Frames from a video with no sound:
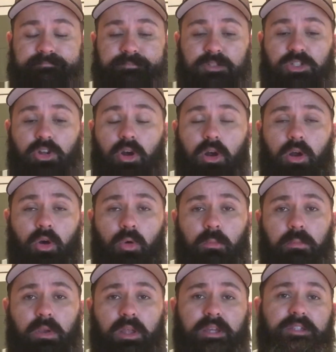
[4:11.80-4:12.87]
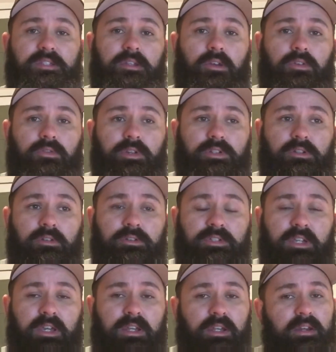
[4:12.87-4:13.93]
Star Home Place in Oak Ridge,
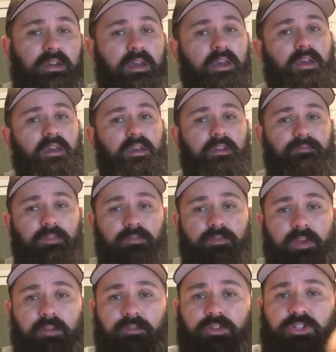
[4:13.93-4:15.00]
Louisiana. If you've never